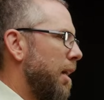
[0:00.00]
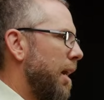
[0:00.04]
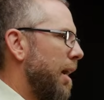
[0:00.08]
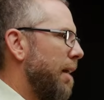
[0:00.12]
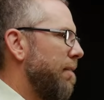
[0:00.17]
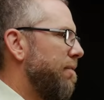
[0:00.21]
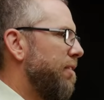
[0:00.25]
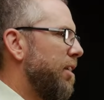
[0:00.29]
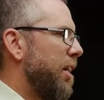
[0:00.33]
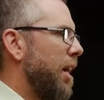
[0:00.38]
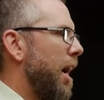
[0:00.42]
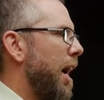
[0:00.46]

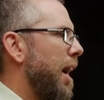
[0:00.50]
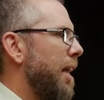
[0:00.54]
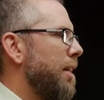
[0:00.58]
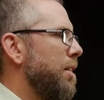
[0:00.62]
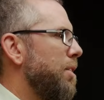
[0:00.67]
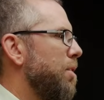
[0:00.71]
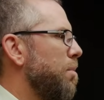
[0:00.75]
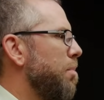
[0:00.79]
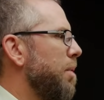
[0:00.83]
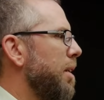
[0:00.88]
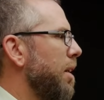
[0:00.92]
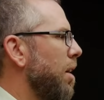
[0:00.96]
I've got
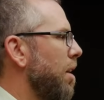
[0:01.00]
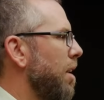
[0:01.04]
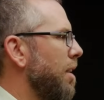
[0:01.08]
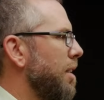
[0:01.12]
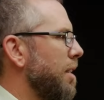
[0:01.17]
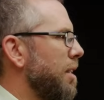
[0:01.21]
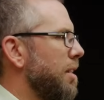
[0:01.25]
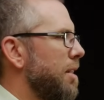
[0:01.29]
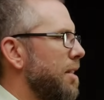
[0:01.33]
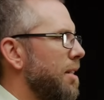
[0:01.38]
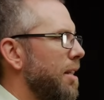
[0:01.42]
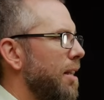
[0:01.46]
to be
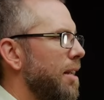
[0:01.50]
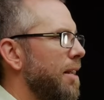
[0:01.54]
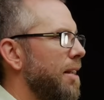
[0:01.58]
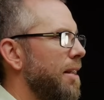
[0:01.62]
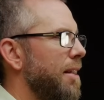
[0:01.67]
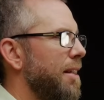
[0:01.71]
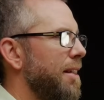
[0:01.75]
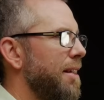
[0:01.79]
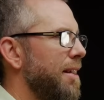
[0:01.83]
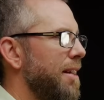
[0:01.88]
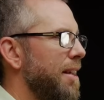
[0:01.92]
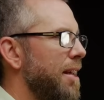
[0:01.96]
honest.
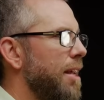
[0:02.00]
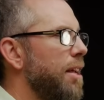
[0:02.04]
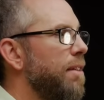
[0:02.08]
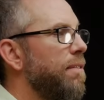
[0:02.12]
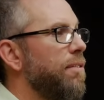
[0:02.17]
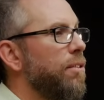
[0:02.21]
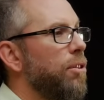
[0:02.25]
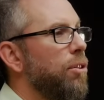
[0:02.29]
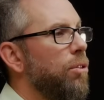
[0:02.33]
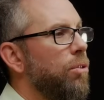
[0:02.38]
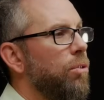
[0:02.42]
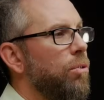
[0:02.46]

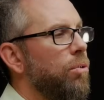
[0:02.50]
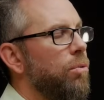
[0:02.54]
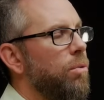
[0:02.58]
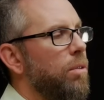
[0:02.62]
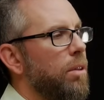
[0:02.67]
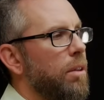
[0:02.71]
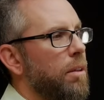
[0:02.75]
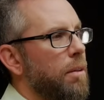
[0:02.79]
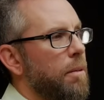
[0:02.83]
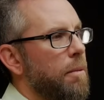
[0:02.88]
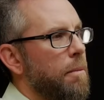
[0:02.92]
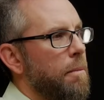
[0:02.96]
If you
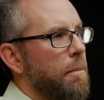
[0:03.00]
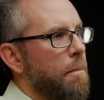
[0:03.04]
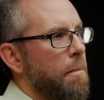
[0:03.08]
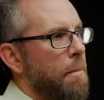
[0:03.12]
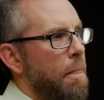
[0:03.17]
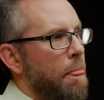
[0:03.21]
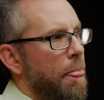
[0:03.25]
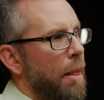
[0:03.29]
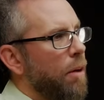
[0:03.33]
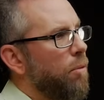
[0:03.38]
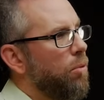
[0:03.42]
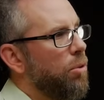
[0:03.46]

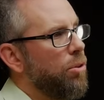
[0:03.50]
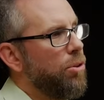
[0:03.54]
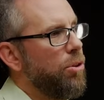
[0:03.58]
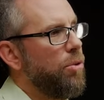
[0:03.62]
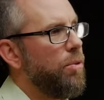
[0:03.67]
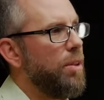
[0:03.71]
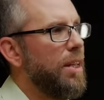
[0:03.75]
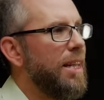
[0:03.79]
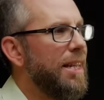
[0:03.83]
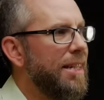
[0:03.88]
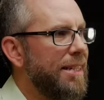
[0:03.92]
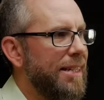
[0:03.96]
will
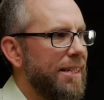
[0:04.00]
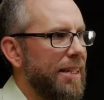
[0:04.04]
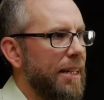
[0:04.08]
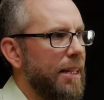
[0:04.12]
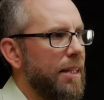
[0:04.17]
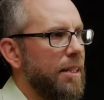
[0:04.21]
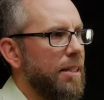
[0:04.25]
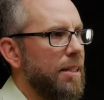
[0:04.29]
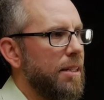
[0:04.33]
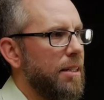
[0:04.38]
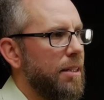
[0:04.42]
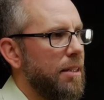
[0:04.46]
do these things
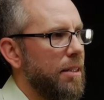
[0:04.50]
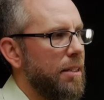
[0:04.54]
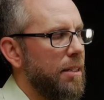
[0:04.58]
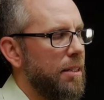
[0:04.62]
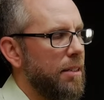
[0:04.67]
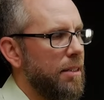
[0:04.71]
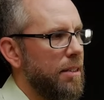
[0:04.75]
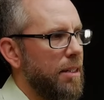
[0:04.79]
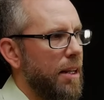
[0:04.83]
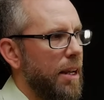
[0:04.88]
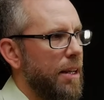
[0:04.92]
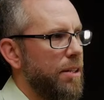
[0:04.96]

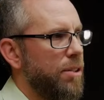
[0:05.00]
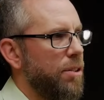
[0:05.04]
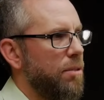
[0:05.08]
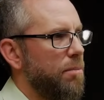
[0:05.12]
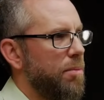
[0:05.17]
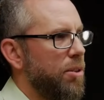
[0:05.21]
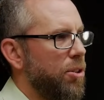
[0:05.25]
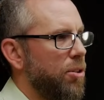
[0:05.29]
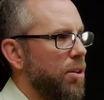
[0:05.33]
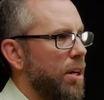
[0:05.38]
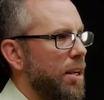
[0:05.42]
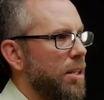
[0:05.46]
as a
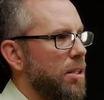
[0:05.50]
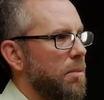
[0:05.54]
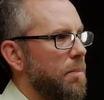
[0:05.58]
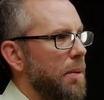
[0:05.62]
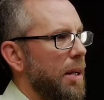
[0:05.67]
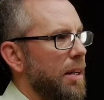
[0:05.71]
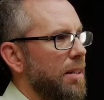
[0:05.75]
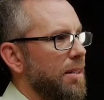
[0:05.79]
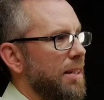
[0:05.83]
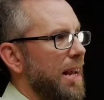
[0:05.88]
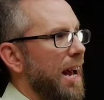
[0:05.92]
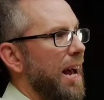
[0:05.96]
betrayed
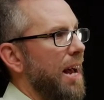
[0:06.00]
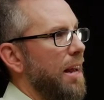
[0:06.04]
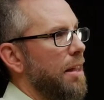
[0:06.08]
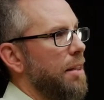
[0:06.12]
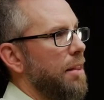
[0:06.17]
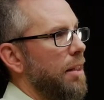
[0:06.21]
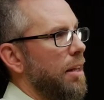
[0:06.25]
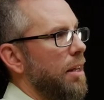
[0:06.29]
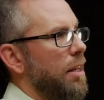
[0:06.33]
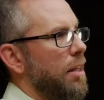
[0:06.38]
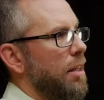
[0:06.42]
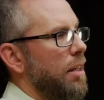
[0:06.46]
spouse, I
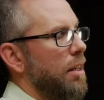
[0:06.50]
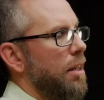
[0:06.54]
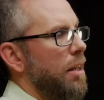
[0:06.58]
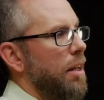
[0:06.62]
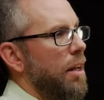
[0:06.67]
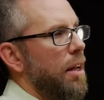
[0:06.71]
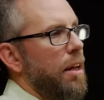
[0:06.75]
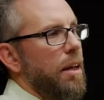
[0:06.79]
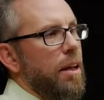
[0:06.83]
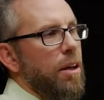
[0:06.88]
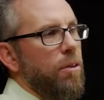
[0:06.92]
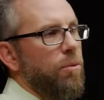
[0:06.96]
think
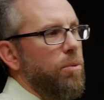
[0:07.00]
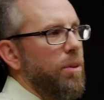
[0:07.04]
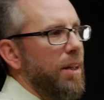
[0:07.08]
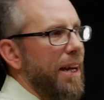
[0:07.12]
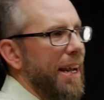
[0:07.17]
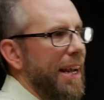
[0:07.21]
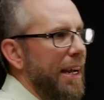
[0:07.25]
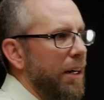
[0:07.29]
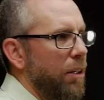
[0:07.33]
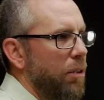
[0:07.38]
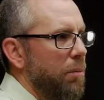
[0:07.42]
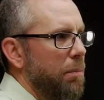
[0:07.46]
it will
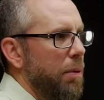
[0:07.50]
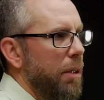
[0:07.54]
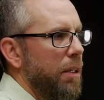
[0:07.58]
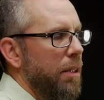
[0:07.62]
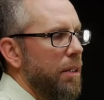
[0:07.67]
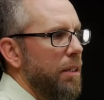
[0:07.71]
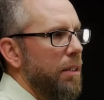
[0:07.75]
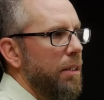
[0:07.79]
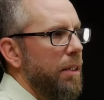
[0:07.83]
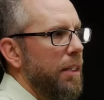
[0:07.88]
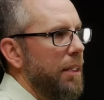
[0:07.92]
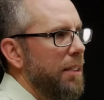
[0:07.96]
help
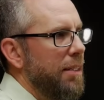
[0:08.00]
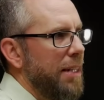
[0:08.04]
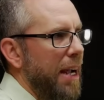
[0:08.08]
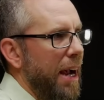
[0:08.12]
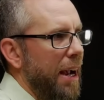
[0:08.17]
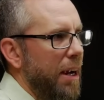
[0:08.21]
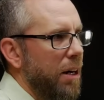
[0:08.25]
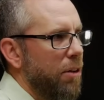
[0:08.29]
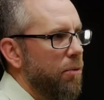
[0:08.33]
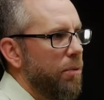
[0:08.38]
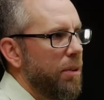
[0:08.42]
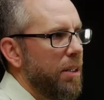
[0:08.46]
the
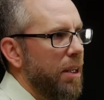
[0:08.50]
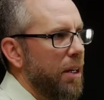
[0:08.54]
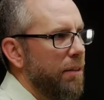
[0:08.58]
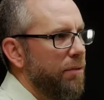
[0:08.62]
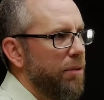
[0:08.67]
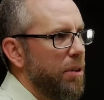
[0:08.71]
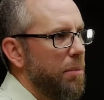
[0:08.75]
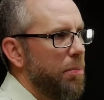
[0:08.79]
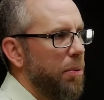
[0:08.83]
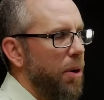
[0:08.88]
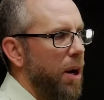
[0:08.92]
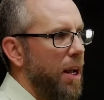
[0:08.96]
entire
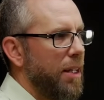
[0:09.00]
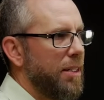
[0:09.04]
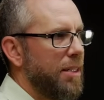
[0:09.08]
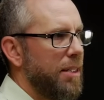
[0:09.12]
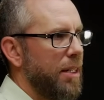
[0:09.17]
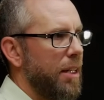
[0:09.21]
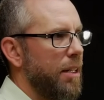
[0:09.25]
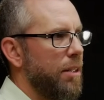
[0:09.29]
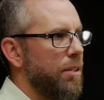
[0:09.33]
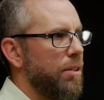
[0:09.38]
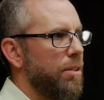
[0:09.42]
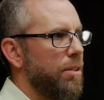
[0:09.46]
recovery process.